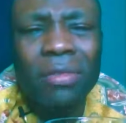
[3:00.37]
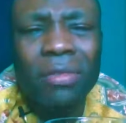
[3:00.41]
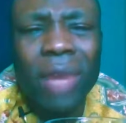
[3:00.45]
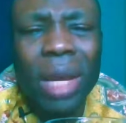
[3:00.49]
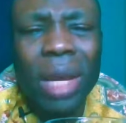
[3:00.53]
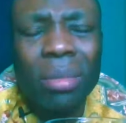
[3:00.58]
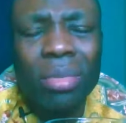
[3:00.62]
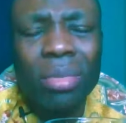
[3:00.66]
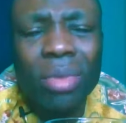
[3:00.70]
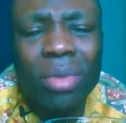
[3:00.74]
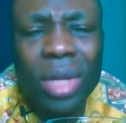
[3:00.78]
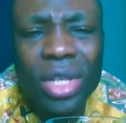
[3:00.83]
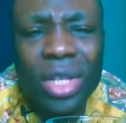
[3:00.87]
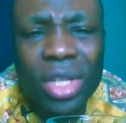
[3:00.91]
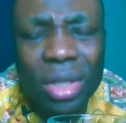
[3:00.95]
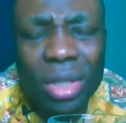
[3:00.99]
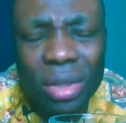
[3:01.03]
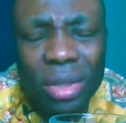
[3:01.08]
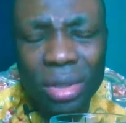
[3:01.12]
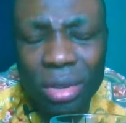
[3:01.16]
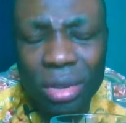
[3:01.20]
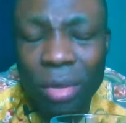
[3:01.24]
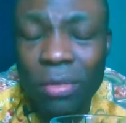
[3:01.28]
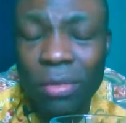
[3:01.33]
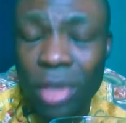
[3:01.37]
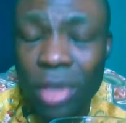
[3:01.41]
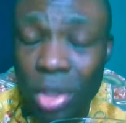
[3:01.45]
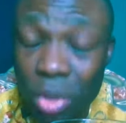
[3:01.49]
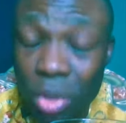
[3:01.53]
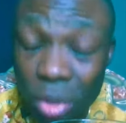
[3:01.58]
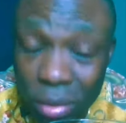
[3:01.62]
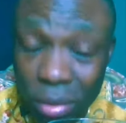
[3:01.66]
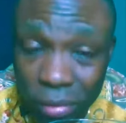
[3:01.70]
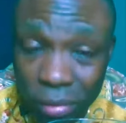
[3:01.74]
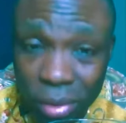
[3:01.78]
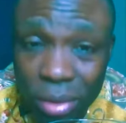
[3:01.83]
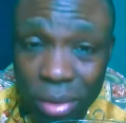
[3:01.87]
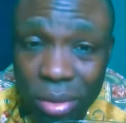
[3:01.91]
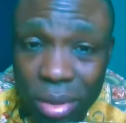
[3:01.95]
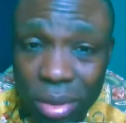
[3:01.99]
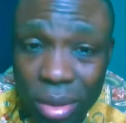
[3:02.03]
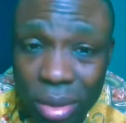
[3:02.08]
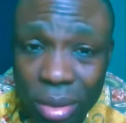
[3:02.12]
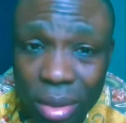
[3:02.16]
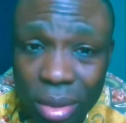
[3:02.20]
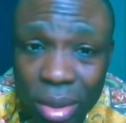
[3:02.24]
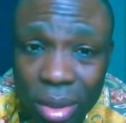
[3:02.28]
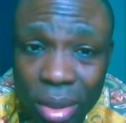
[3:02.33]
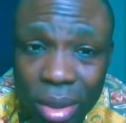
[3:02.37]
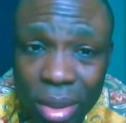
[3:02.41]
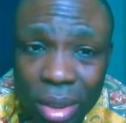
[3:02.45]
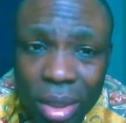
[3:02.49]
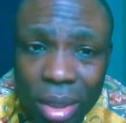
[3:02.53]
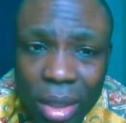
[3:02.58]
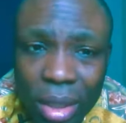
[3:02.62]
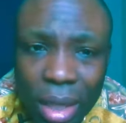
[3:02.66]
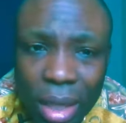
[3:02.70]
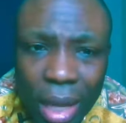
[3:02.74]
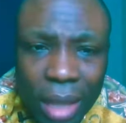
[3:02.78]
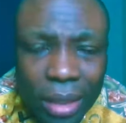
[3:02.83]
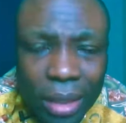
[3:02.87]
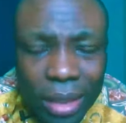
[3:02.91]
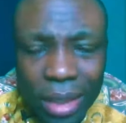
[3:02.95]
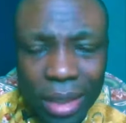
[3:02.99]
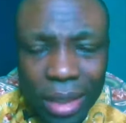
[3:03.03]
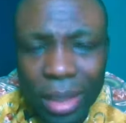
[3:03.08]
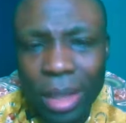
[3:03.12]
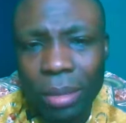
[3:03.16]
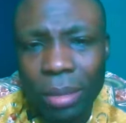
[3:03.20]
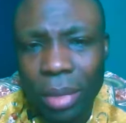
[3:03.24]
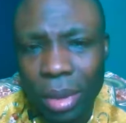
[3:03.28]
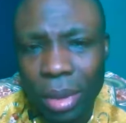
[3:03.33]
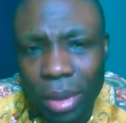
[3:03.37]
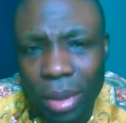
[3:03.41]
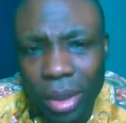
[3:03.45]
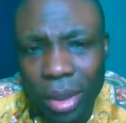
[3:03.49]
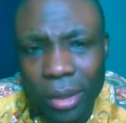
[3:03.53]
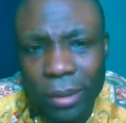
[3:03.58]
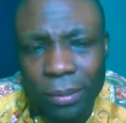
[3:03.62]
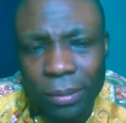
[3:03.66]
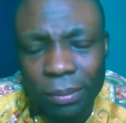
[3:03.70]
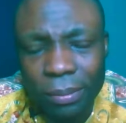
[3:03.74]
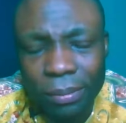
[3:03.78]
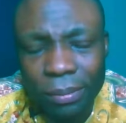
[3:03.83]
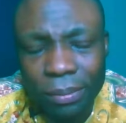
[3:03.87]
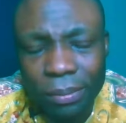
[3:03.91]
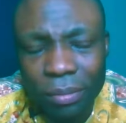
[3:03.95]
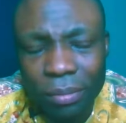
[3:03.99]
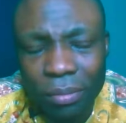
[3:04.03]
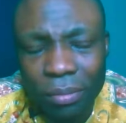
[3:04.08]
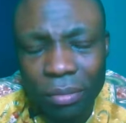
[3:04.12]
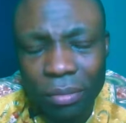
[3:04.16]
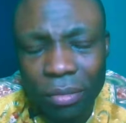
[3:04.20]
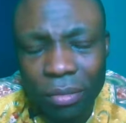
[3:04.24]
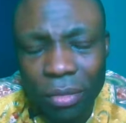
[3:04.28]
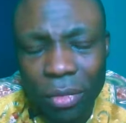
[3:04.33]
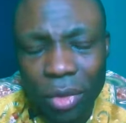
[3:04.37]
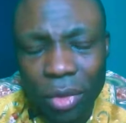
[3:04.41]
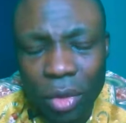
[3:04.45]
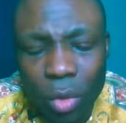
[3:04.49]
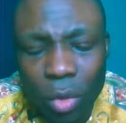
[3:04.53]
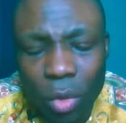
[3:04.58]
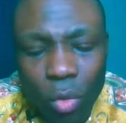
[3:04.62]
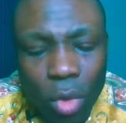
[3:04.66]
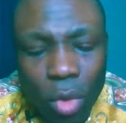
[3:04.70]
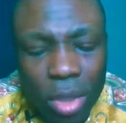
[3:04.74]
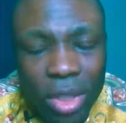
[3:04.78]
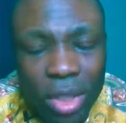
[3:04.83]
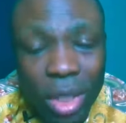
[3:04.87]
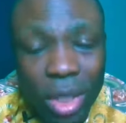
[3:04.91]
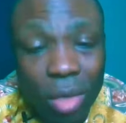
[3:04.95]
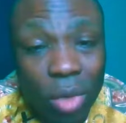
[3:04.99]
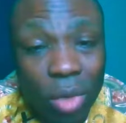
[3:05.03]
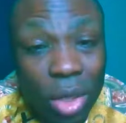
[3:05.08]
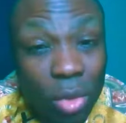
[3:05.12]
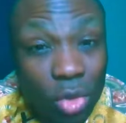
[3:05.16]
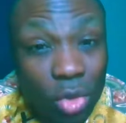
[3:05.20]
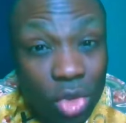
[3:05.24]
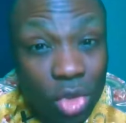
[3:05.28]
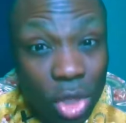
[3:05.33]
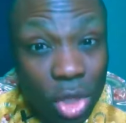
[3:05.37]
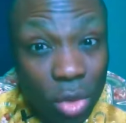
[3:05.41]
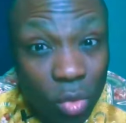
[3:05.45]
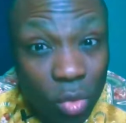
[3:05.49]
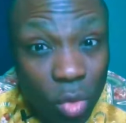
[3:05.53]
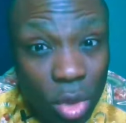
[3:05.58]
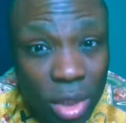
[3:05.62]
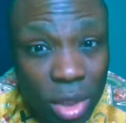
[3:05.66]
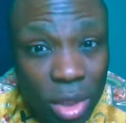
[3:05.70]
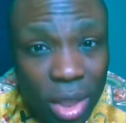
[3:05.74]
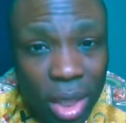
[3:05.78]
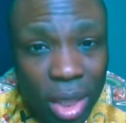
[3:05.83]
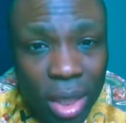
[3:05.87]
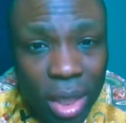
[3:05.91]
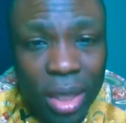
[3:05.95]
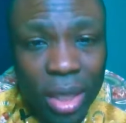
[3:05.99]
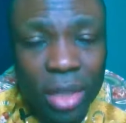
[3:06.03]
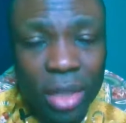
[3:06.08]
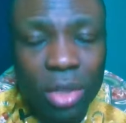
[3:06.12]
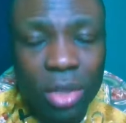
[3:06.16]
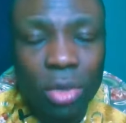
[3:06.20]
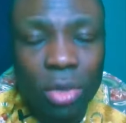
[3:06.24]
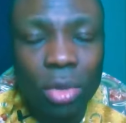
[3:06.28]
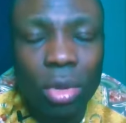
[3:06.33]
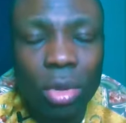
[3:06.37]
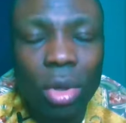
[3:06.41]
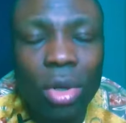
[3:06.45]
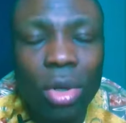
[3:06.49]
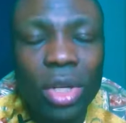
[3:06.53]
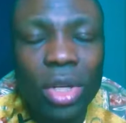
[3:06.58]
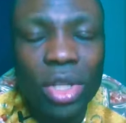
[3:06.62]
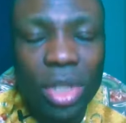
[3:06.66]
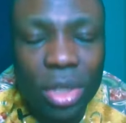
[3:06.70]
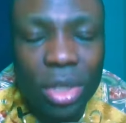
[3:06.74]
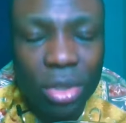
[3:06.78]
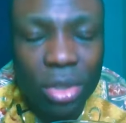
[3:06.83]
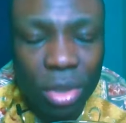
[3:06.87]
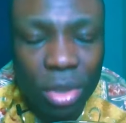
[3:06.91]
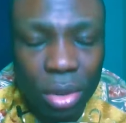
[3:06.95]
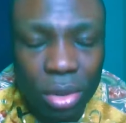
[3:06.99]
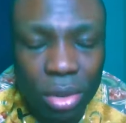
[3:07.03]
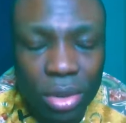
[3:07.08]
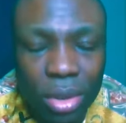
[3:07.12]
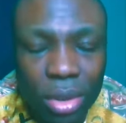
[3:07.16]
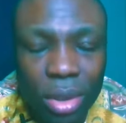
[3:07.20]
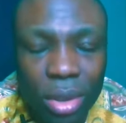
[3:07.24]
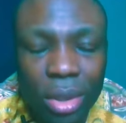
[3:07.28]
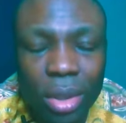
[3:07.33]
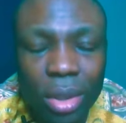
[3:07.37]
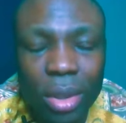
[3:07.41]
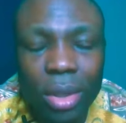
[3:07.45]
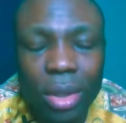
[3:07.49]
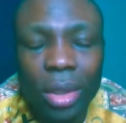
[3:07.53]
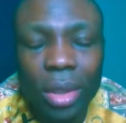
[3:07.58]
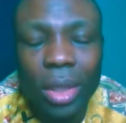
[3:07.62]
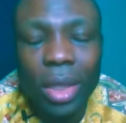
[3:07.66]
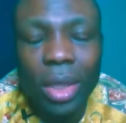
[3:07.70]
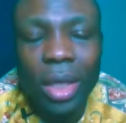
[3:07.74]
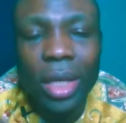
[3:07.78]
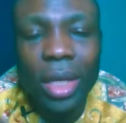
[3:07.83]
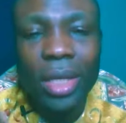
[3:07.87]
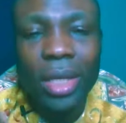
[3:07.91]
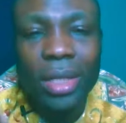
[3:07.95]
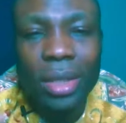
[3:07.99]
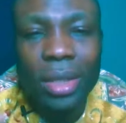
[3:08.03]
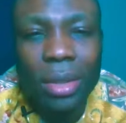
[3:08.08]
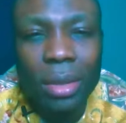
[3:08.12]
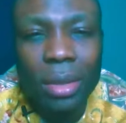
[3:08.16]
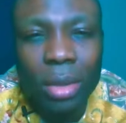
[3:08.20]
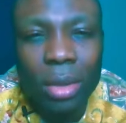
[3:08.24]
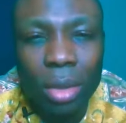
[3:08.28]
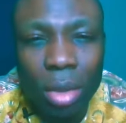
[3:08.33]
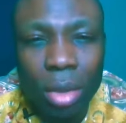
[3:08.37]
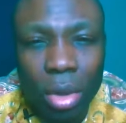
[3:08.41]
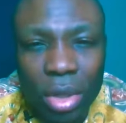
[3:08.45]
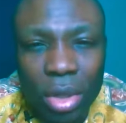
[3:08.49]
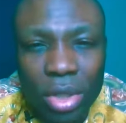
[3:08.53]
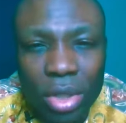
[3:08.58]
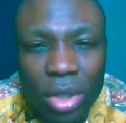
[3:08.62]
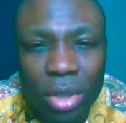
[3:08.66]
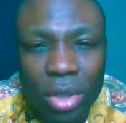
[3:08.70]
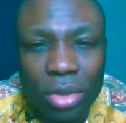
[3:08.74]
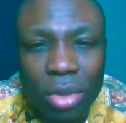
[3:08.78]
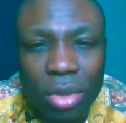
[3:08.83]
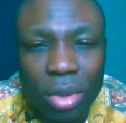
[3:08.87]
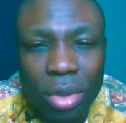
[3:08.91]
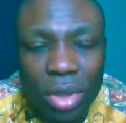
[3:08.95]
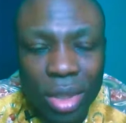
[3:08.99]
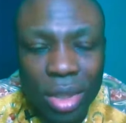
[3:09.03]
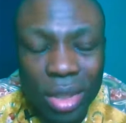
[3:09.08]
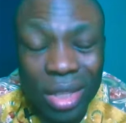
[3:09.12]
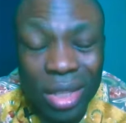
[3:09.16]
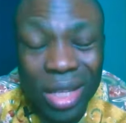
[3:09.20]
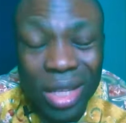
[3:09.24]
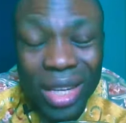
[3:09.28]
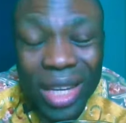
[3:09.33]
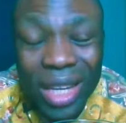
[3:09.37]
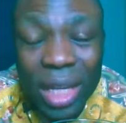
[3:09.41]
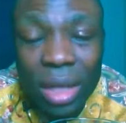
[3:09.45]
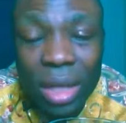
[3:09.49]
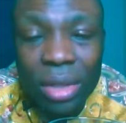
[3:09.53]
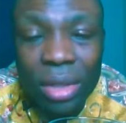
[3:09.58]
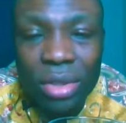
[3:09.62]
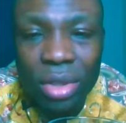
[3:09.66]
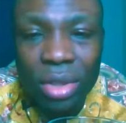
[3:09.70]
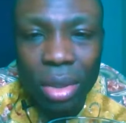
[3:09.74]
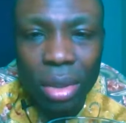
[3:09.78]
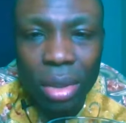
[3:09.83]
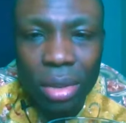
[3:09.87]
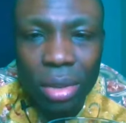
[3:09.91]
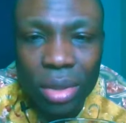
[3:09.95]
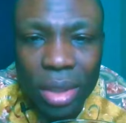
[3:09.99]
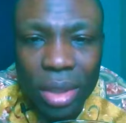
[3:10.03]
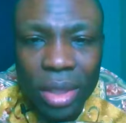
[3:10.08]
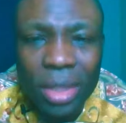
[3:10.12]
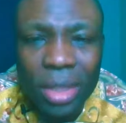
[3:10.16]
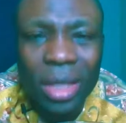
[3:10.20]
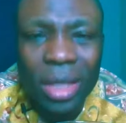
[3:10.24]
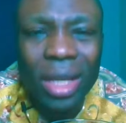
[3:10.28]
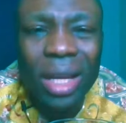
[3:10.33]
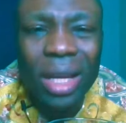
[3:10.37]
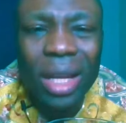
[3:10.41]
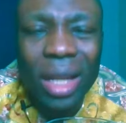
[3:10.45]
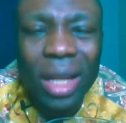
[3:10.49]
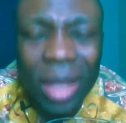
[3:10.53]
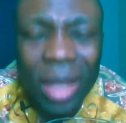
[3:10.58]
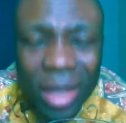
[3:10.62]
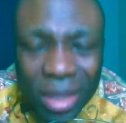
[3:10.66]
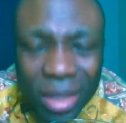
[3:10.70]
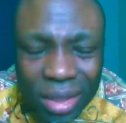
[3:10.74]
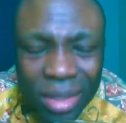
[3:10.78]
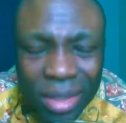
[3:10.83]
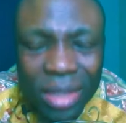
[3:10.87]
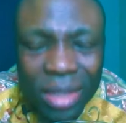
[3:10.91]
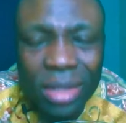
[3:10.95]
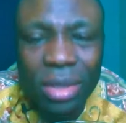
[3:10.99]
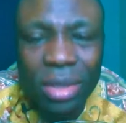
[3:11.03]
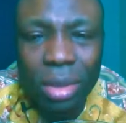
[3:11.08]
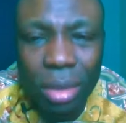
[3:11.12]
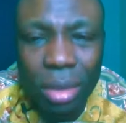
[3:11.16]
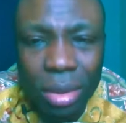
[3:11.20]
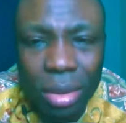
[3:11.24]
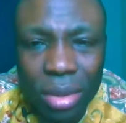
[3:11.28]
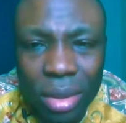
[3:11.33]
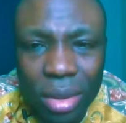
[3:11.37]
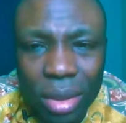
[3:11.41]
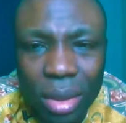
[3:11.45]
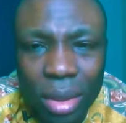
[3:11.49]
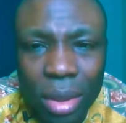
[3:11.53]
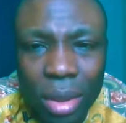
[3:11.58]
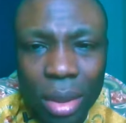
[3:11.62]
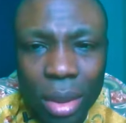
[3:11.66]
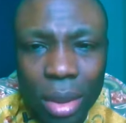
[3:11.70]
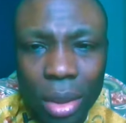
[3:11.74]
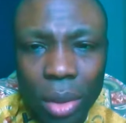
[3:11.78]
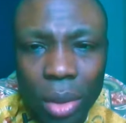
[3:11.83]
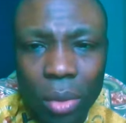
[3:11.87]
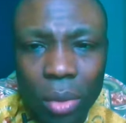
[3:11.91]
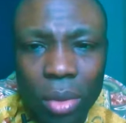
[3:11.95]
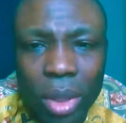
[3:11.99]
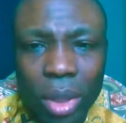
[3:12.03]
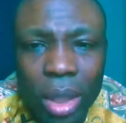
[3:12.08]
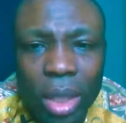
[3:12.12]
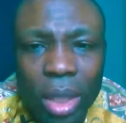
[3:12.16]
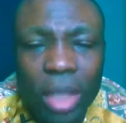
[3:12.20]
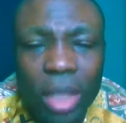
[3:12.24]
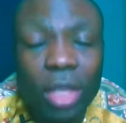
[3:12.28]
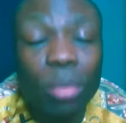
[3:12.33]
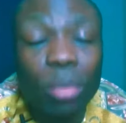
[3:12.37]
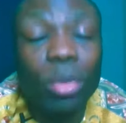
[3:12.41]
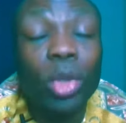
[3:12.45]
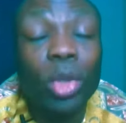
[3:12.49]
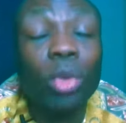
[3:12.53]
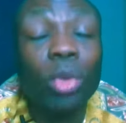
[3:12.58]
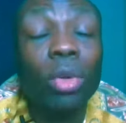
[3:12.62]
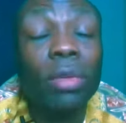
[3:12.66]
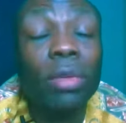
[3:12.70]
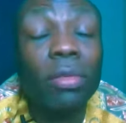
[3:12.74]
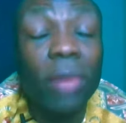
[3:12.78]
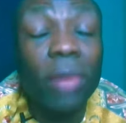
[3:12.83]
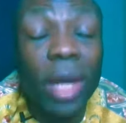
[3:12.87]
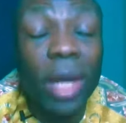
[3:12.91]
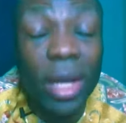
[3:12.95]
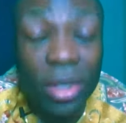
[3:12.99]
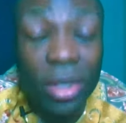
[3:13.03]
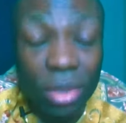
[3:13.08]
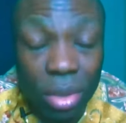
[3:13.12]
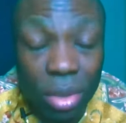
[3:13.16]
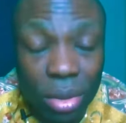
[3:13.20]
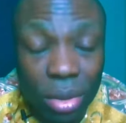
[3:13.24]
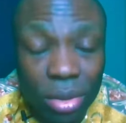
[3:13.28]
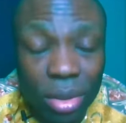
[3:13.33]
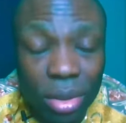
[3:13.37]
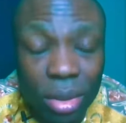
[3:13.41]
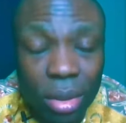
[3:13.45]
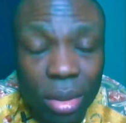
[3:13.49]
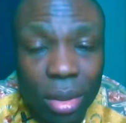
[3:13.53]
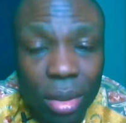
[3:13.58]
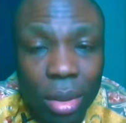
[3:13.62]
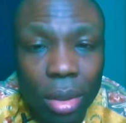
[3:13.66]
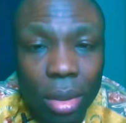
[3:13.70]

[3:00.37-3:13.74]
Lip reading: vibrations of the universe. And think about it. Water, when you drink water, it nourishes us. It nourishes us, it heals us, it cleanses us. Okay, it purifies us.